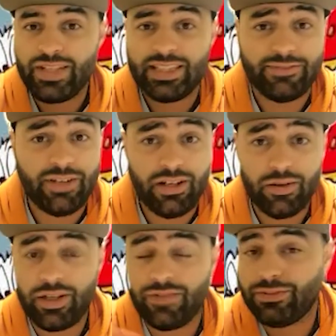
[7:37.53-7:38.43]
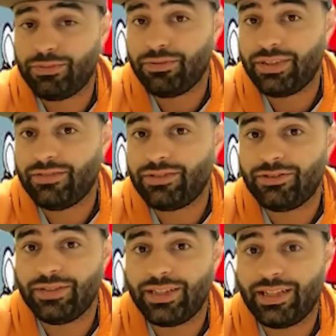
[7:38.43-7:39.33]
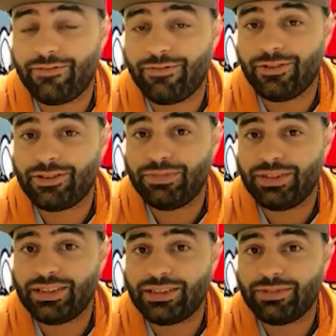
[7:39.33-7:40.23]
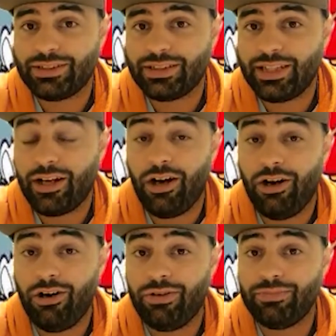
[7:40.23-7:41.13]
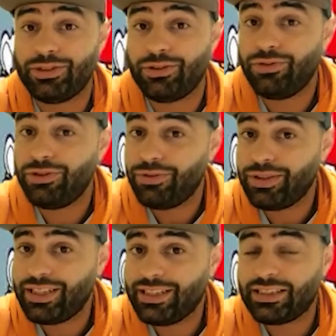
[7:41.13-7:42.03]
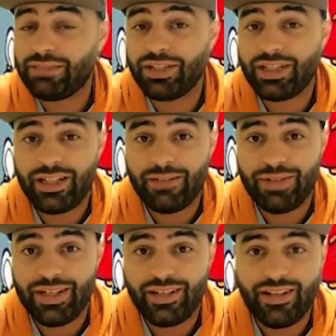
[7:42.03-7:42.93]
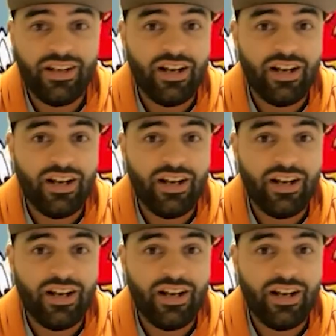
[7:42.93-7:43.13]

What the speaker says: It's very uncomfortable when I was doing it at first, because I'm just like, oh, I'm so new at this. I'm a guinea pig.